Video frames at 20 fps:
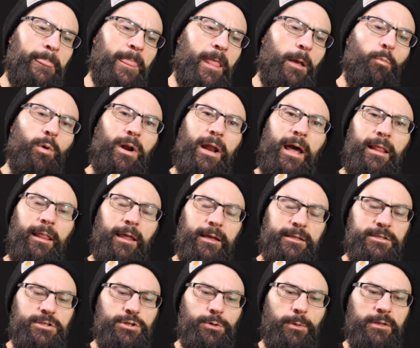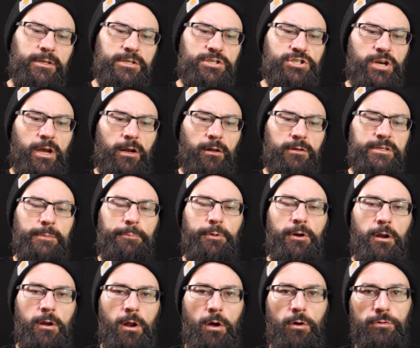And what I like to do on this channel is I
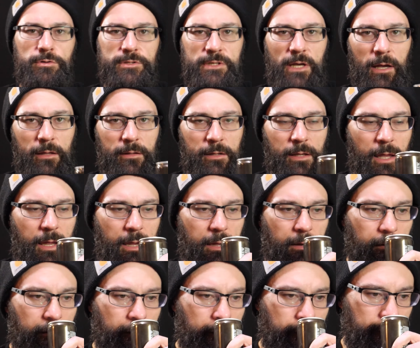put a nose on the can.